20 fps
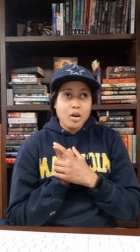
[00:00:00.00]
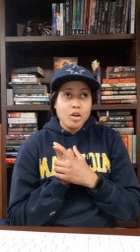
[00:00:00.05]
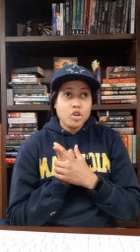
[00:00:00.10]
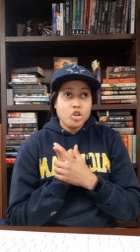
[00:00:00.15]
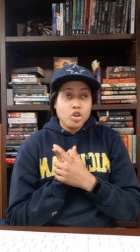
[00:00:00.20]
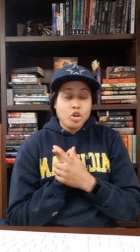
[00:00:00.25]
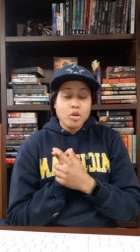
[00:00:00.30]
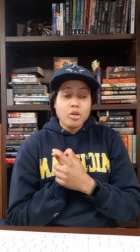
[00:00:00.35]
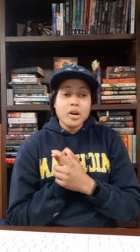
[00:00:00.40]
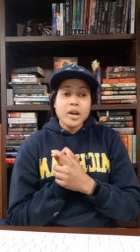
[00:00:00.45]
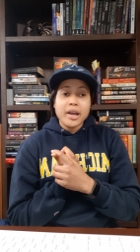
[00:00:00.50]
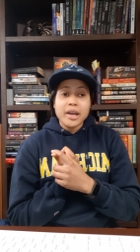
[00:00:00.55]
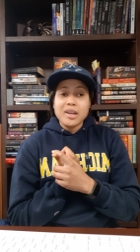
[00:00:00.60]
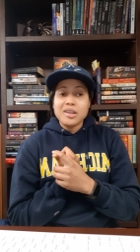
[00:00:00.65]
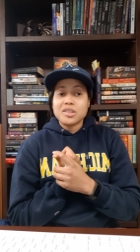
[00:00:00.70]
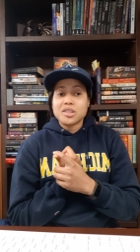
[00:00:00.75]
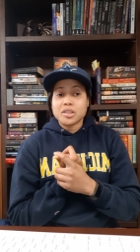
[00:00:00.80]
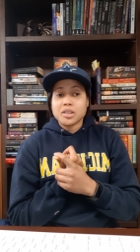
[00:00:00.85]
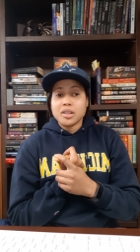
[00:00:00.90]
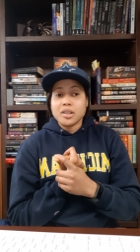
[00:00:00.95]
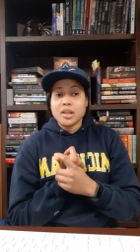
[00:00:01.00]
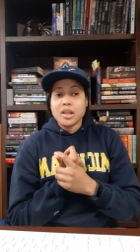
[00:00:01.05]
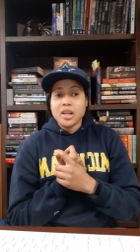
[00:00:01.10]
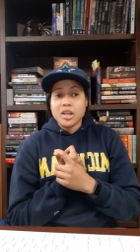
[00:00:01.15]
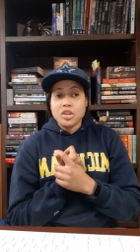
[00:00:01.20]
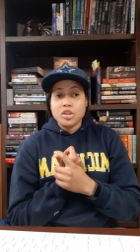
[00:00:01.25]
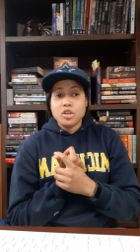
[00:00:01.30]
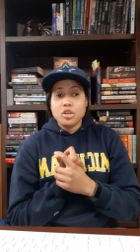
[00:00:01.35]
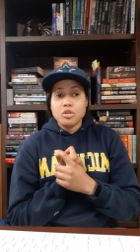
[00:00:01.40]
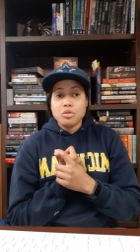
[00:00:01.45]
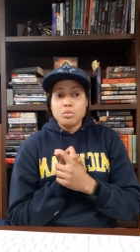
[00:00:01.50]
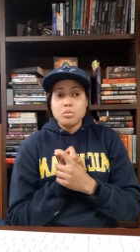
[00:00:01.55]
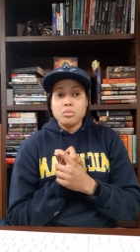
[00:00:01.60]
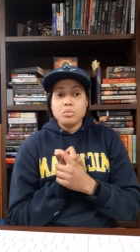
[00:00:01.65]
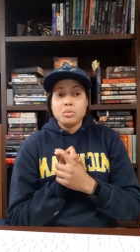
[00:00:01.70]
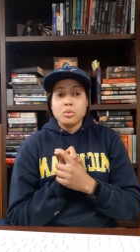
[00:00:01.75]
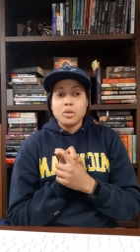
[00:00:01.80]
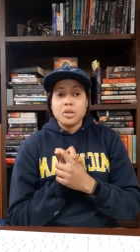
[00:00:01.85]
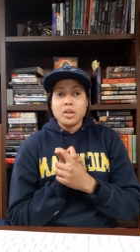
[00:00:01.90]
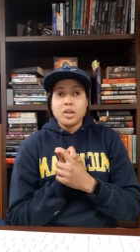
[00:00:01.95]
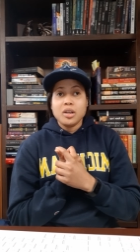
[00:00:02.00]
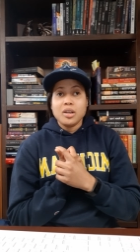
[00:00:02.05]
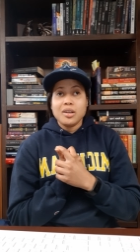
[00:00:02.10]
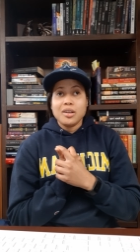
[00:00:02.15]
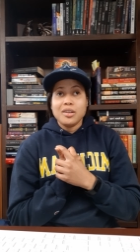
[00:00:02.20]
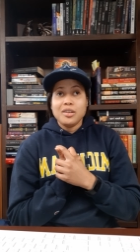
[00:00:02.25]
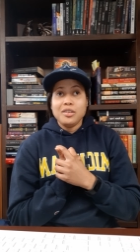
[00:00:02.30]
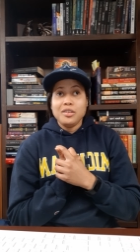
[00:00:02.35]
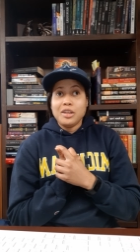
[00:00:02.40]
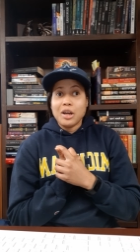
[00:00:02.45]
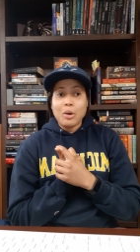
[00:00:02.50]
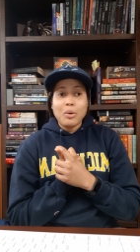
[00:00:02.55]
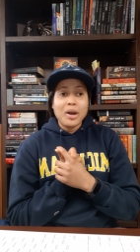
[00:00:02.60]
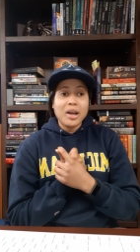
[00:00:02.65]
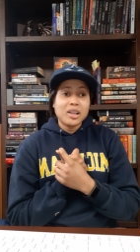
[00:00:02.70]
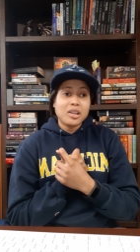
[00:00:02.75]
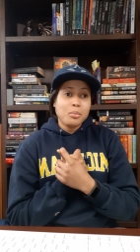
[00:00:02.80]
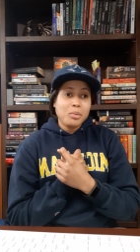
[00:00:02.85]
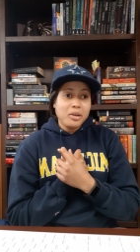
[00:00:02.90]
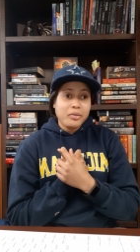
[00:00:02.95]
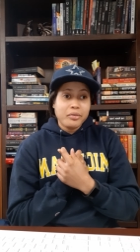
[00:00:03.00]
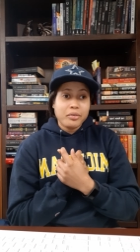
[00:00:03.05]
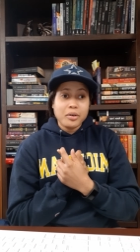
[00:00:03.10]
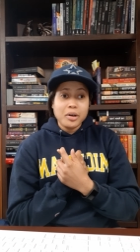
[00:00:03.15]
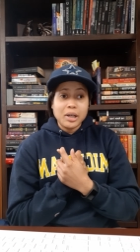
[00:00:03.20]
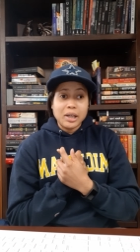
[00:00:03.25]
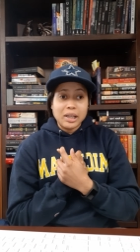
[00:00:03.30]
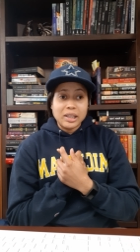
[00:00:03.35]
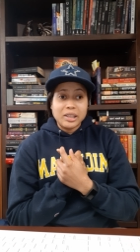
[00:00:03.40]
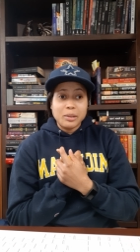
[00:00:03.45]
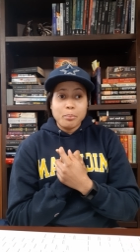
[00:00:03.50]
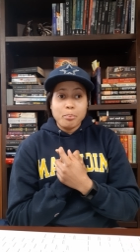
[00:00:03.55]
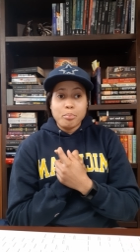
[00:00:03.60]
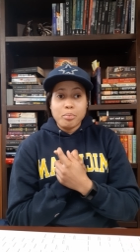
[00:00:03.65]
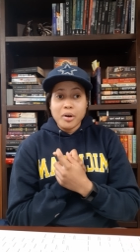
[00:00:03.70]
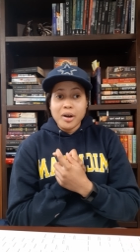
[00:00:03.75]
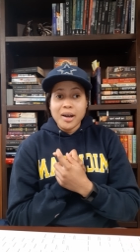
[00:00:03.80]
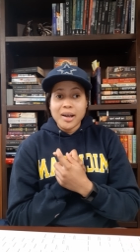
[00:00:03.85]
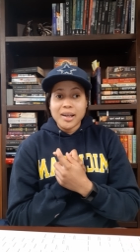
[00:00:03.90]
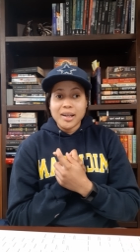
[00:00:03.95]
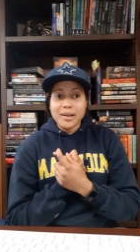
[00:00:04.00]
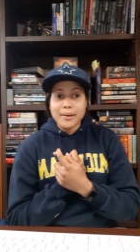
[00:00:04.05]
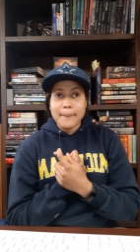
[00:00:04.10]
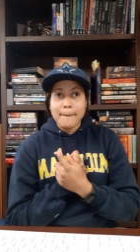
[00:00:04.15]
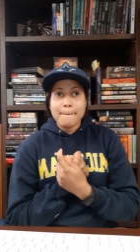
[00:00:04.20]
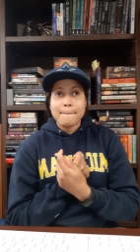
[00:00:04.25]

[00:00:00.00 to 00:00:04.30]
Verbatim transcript: Your agent and you don't have to be friends, but